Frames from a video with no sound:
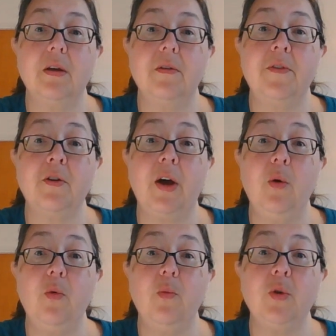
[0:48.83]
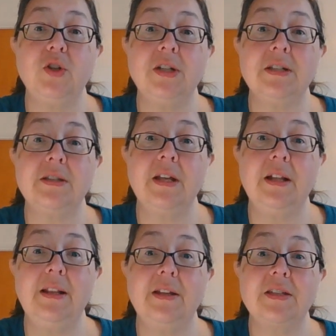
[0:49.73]
figure out which is
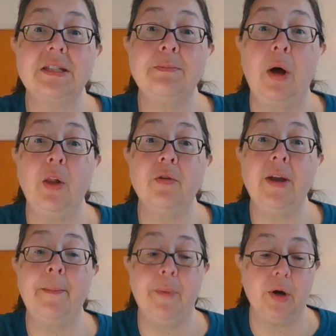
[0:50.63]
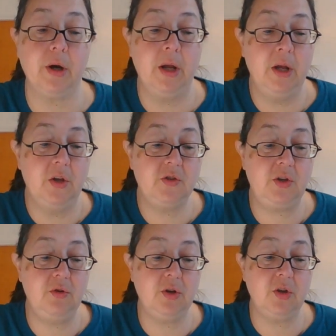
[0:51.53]
the smaller number. So
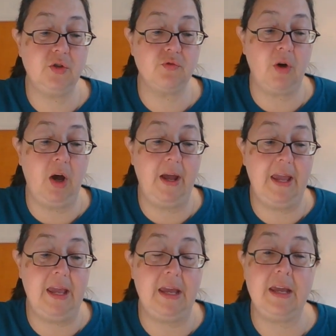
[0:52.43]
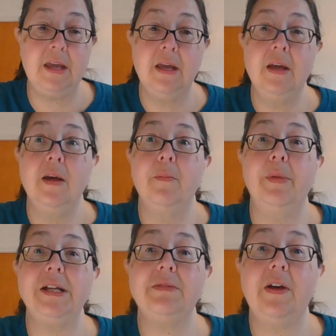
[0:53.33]
you could draw a
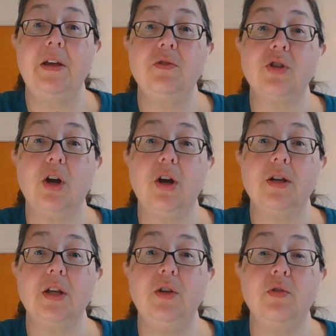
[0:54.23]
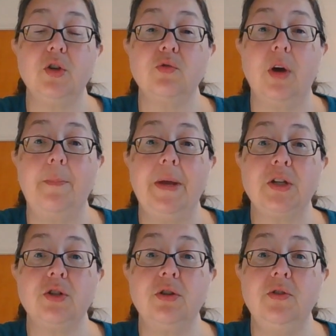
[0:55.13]
place value chart. You could draw a
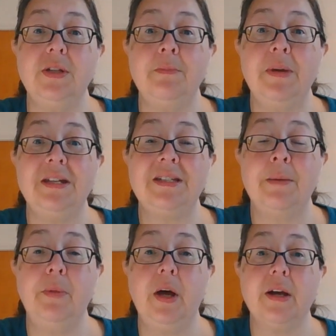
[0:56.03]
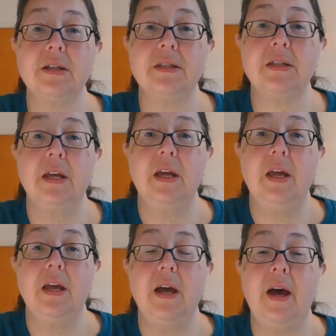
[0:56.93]
picture using base 10 blocks.
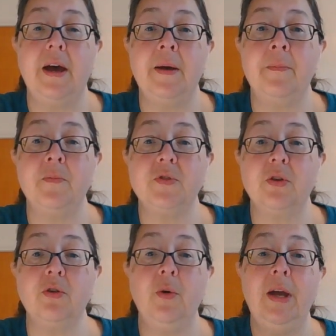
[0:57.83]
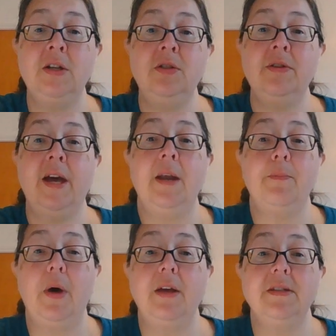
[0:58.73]
So go ahead and do that.
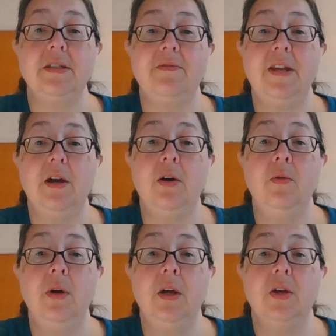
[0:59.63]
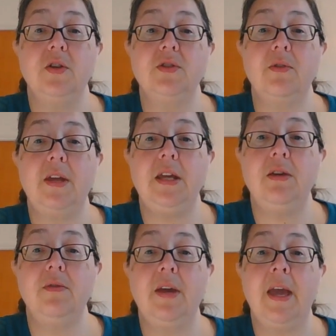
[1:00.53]
Pause this video so that
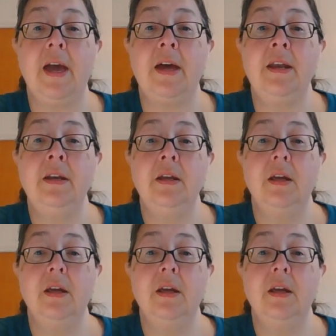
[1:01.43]
you can